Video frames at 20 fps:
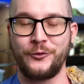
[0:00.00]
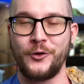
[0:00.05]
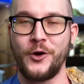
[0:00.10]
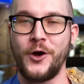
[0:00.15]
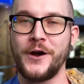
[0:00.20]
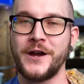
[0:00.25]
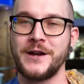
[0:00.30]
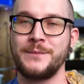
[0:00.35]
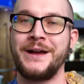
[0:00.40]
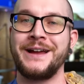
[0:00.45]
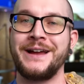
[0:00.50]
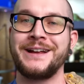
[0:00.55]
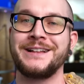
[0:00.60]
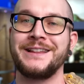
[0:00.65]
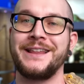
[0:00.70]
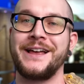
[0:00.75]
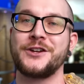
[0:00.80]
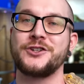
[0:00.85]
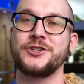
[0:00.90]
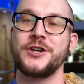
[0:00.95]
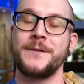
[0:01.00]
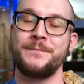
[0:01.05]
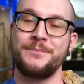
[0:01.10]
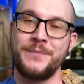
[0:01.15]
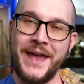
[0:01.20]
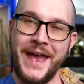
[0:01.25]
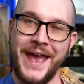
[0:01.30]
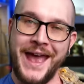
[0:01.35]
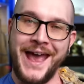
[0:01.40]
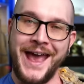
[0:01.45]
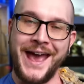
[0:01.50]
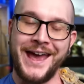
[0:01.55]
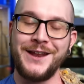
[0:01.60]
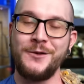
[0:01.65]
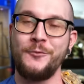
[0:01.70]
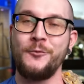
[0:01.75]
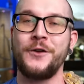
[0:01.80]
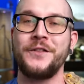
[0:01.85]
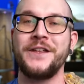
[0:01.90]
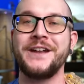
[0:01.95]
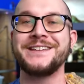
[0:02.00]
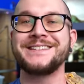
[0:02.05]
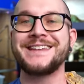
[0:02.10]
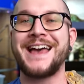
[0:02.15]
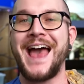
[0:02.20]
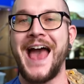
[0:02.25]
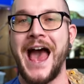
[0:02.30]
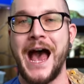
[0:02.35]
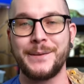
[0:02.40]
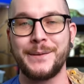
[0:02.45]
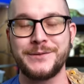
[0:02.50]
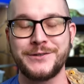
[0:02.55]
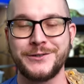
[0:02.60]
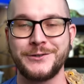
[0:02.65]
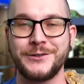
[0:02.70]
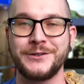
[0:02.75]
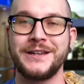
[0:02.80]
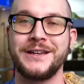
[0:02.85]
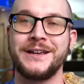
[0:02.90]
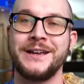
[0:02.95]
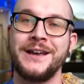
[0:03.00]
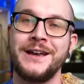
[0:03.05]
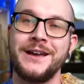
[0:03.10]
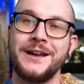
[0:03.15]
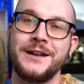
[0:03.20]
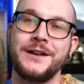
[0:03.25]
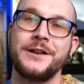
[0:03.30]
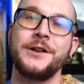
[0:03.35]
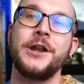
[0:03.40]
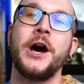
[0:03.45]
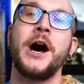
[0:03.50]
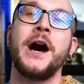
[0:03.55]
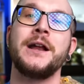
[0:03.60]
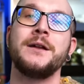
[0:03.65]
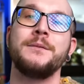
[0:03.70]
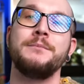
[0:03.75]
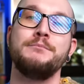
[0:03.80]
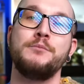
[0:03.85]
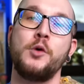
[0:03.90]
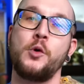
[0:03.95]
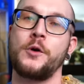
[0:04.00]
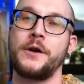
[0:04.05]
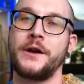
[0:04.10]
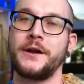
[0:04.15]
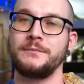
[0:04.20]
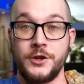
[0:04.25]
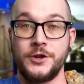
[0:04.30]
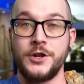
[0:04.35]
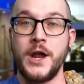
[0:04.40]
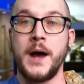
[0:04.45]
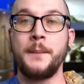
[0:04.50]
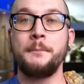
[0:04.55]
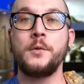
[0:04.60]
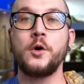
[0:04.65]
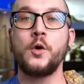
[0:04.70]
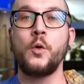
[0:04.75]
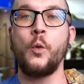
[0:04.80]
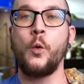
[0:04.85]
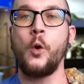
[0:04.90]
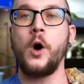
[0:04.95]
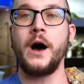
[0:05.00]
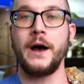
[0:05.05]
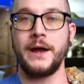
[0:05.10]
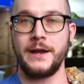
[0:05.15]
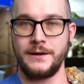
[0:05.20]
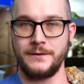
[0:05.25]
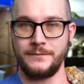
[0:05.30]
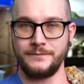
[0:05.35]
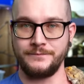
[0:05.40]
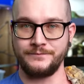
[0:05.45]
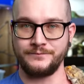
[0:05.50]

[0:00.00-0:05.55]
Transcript: frog in my collection, and one that is absolutely not boring. Number one.